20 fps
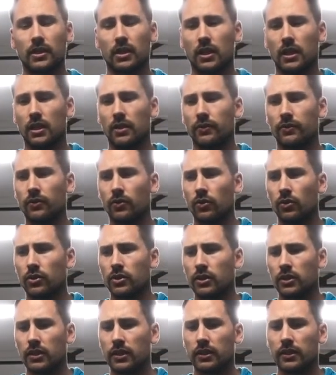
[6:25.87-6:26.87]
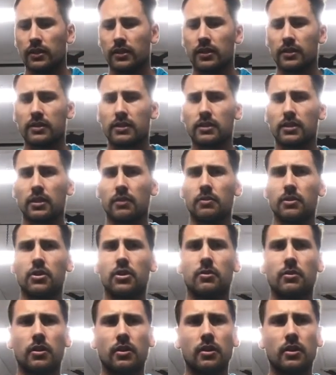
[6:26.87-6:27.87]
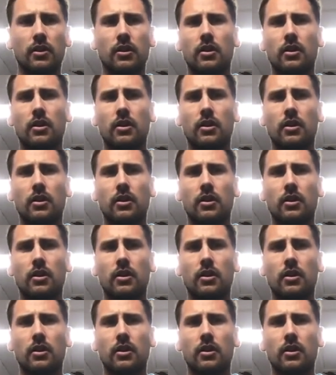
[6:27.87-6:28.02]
And unfortunately, this is going to become